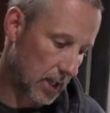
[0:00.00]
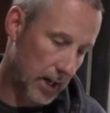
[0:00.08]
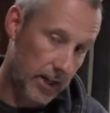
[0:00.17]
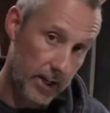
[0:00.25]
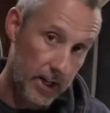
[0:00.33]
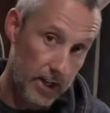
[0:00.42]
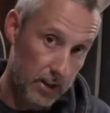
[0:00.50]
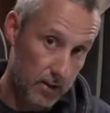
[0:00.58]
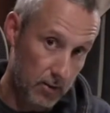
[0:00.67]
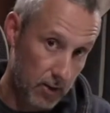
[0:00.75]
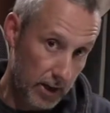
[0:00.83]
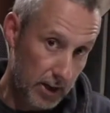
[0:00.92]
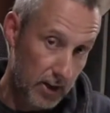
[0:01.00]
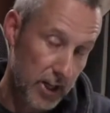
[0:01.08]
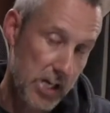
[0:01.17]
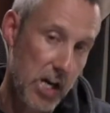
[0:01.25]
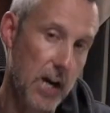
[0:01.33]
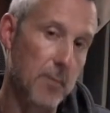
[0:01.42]
And again, there are entire
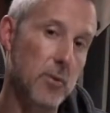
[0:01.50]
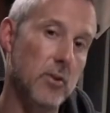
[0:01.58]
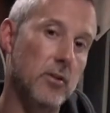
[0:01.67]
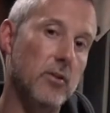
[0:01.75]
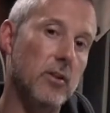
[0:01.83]
chapters